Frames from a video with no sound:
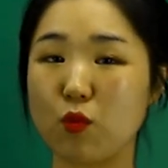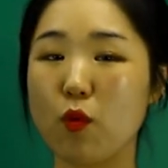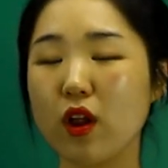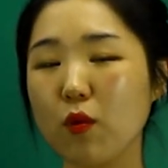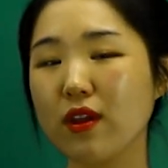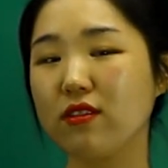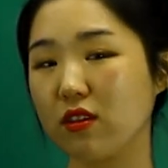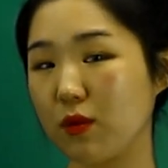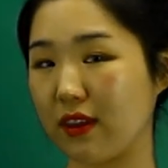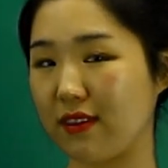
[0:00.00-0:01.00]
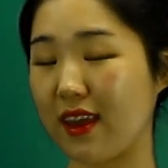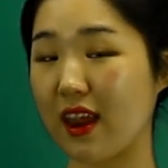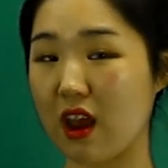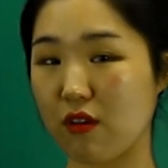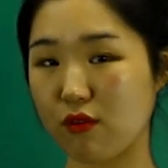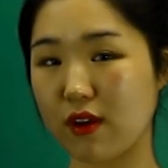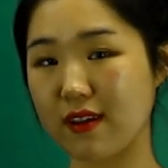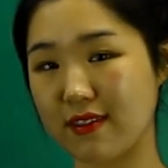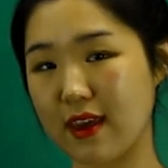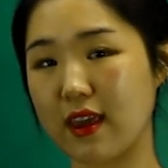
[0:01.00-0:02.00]
What are we doing to get every
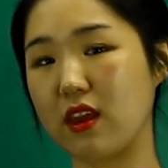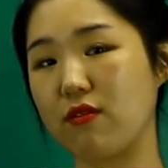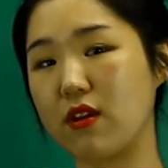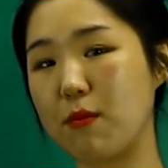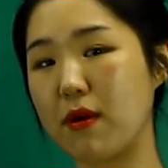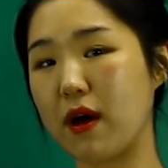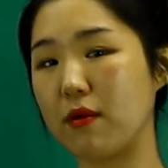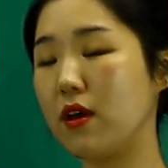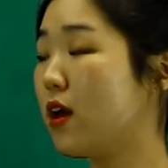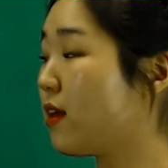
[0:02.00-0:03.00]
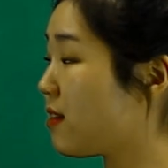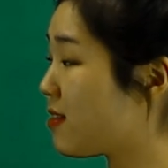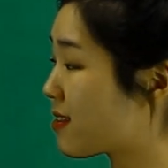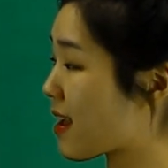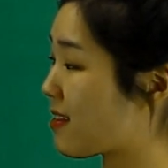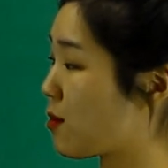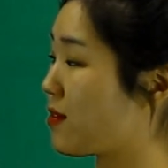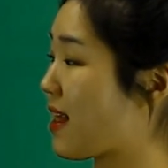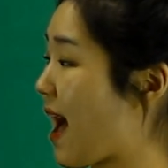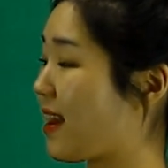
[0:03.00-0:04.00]
consecutive number? So in this case it was
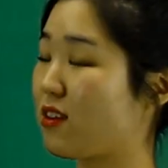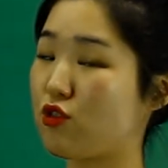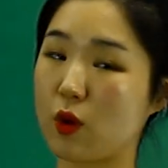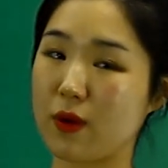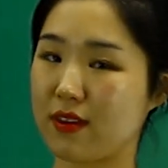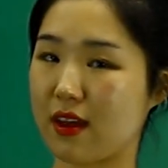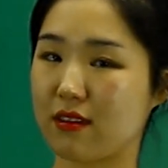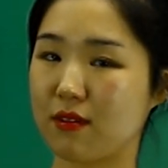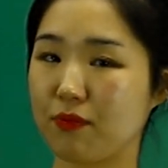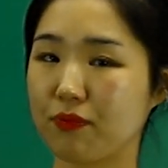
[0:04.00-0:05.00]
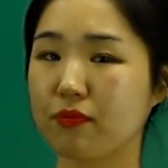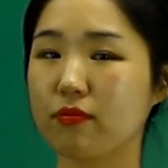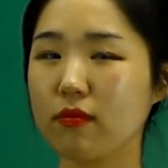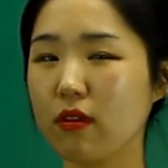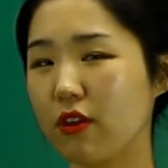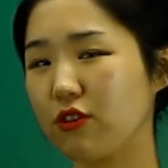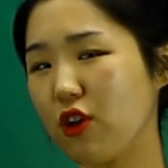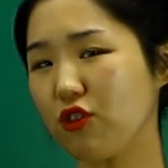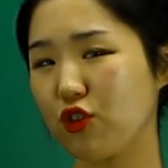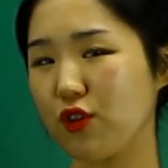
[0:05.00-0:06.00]
adding two, isn't it? So
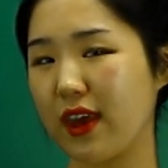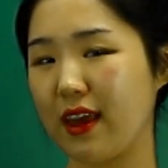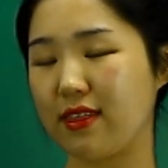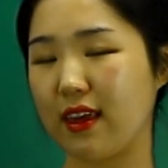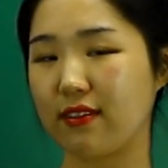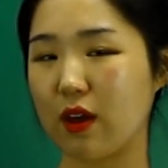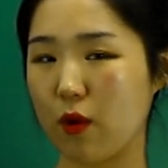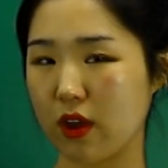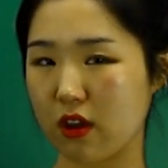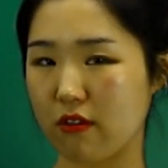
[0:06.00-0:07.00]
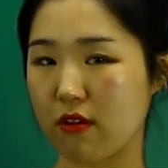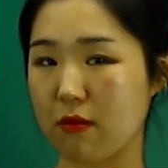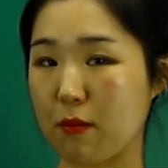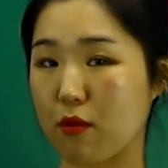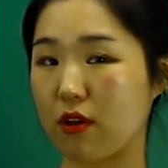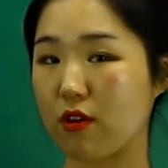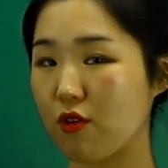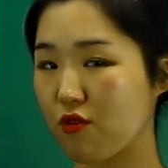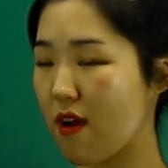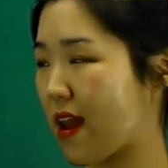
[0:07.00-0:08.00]
those two key things I want you to remember and
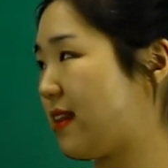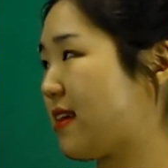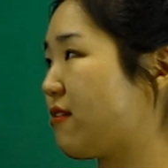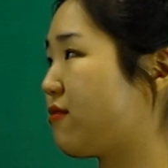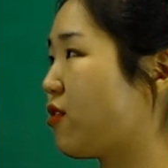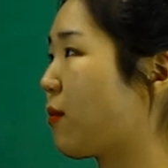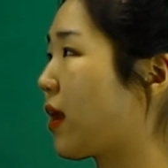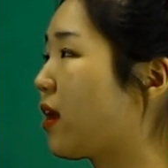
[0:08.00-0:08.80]
write it down for me.